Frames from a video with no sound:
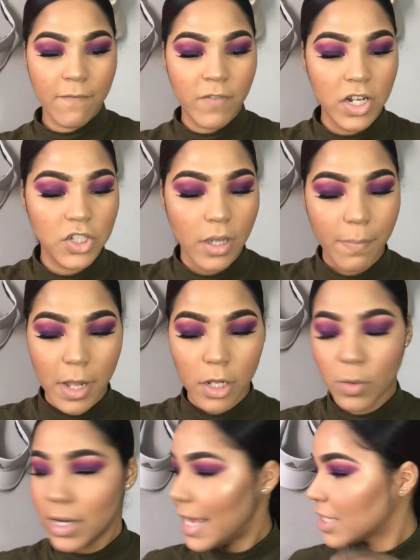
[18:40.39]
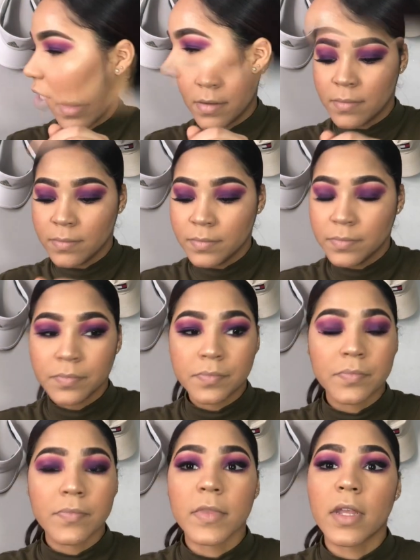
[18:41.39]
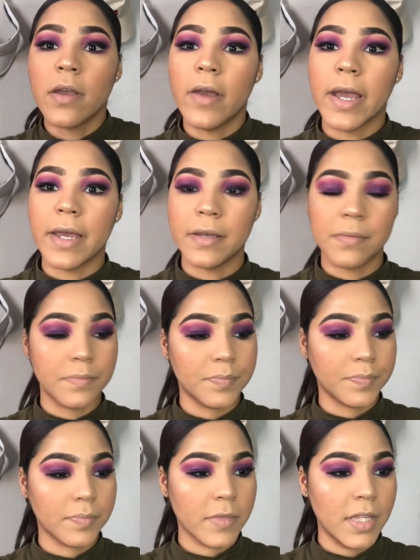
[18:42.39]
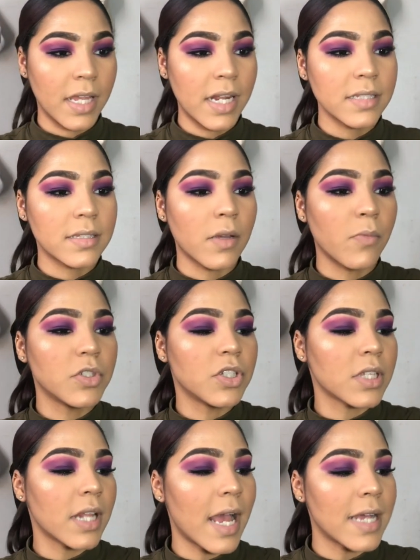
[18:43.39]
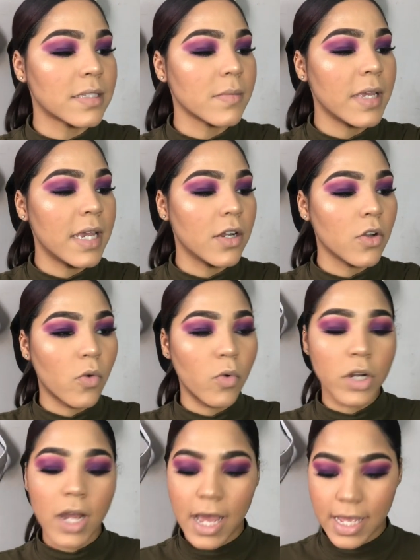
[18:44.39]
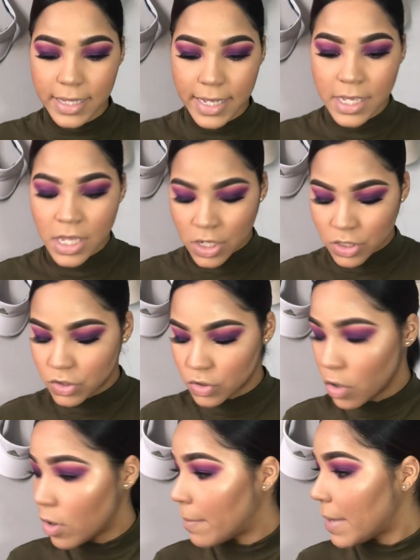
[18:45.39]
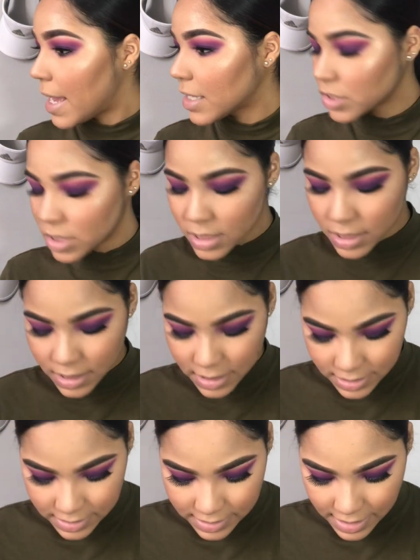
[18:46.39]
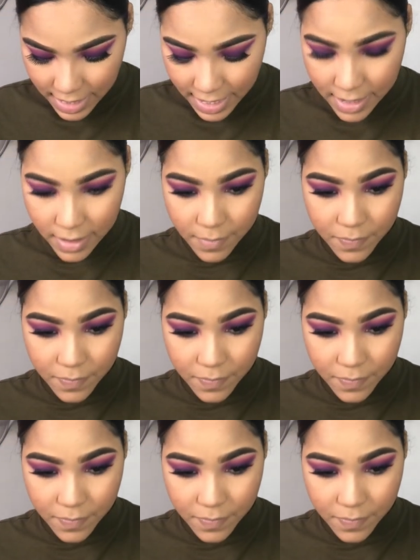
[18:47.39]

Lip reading: finish up our lower lash line. Alright, now that's done, we're just gonna add some inner corner highlight. So I'm actually gonna take,